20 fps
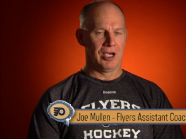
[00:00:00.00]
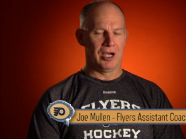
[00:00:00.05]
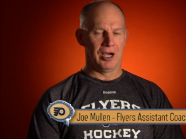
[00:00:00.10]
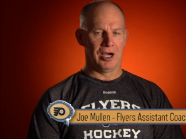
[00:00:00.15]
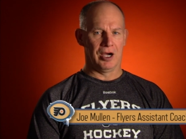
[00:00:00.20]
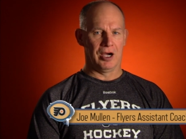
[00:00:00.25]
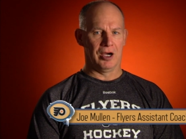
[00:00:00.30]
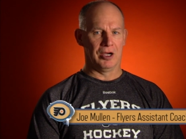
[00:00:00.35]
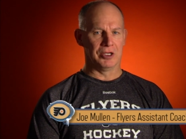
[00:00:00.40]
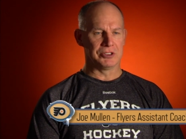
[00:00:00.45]

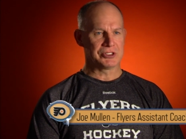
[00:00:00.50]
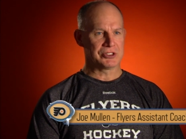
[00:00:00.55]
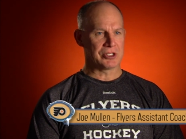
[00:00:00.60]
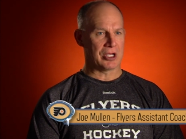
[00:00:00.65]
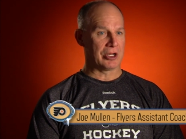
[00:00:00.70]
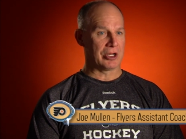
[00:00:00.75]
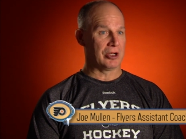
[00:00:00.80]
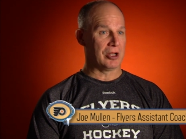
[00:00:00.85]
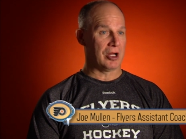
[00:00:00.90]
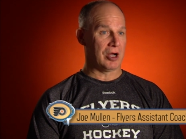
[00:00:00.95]
Uh,
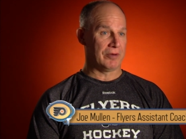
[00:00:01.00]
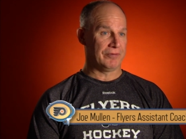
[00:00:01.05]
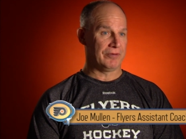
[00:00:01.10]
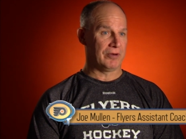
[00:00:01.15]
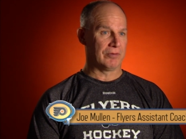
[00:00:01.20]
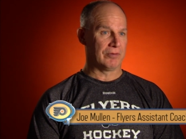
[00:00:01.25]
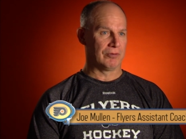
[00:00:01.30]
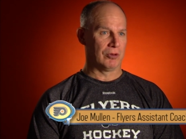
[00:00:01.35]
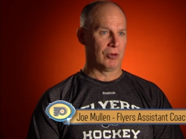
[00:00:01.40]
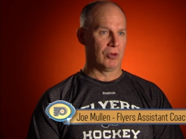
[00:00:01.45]
started off
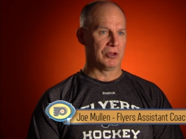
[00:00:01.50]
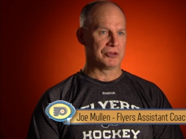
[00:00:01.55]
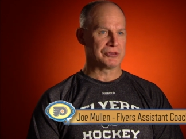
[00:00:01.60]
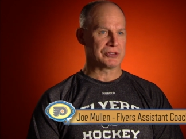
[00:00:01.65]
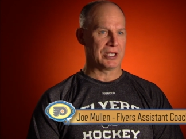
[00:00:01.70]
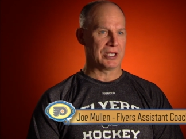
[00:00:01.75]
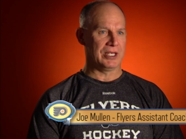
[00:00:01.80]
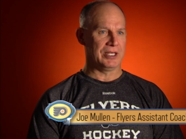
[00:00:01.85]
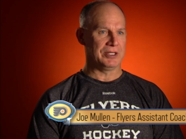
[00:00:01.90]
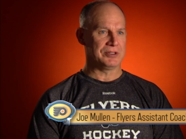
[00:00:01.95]
on roller
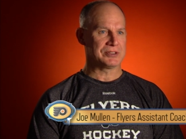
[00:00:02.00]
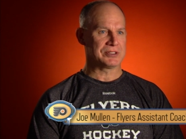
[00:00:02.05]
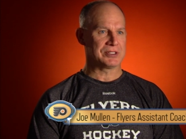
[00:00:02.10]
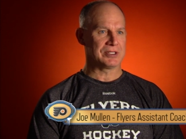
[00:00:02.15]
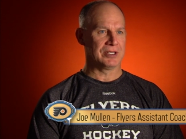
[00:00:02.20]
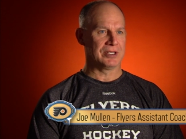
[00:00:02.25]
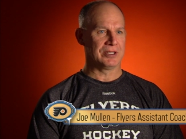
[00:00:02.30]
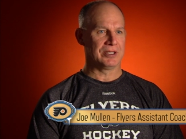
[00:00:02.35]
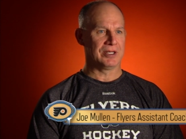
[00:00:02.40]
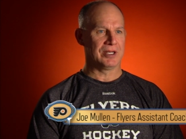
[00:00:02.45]
skates
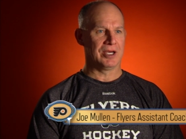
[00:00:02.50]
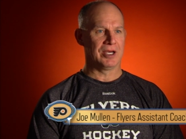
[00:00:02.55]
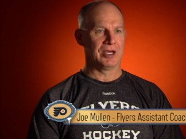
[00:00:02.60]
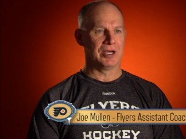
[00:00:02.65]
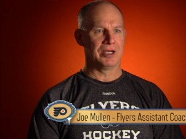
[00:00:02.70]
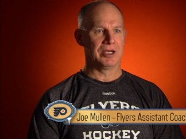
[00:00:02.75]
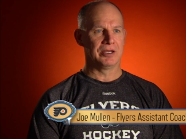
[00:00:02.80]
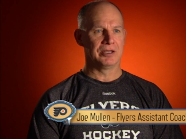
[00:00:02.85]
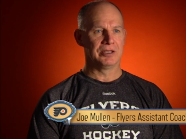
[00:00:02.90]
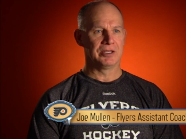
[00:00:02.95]
in,
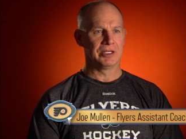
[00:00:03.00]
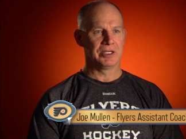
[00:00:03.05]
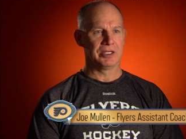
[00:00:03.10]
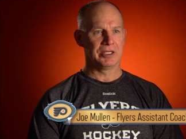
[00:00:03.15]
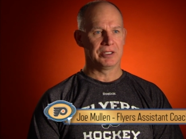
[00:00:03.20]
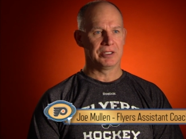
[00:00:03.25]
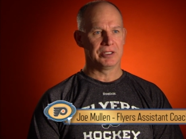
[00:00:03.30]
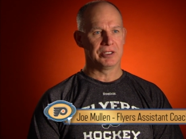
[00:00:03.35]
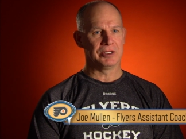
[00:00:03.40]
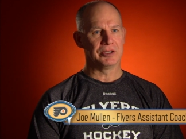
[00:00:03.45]
uh,
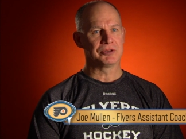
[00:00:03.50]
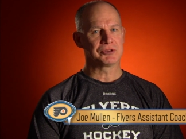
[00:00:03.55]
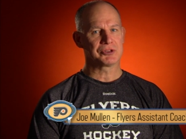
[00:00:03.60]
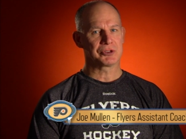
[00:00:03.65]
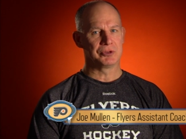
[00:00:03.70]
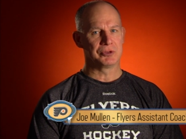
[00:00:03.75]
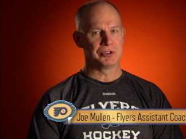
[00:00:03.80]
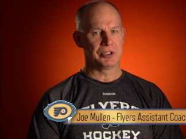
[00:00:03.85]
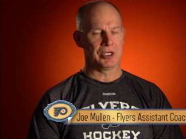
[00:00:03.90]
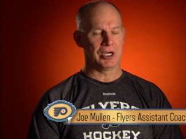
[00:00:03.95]
in the
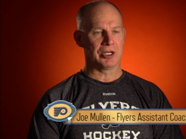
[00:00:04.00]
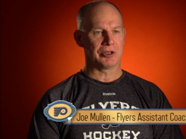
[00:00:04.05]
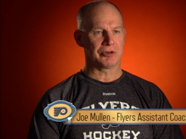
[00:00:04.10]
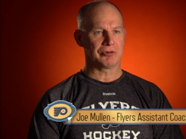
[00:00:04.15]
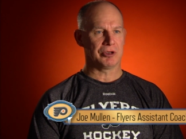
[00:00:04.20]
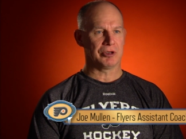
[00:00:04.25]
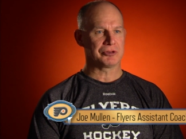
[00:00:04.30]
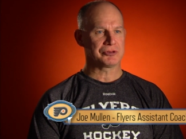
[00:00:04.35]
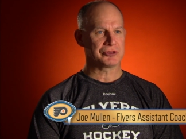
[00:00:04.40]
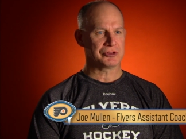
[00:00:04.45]
schoolyard
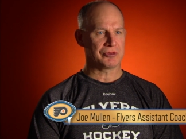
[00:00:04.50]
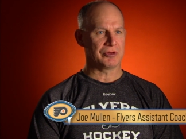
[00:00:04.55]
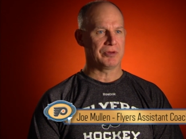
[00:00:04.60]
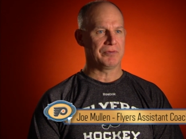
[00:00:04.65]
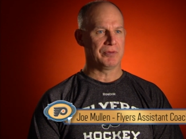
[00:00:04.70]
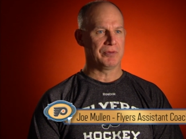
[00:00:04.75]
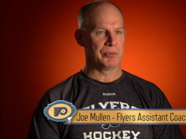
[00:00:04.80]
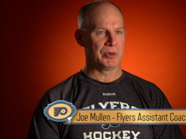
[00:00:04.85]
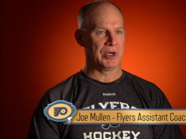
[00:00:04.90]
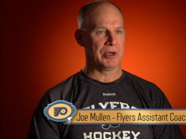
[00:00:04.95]
across the street
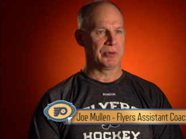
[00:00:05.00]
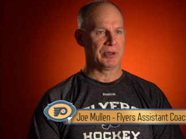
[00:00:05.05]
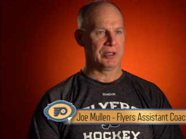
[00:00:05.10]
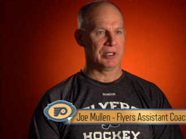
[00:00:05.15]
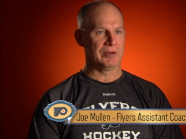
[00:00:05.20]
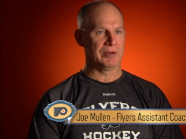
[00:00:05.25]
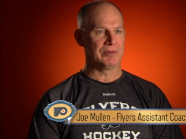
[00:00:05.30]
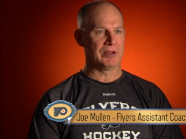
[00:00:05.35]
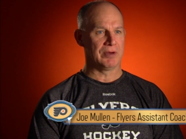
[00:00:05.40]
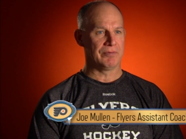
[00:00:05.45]
from where we lived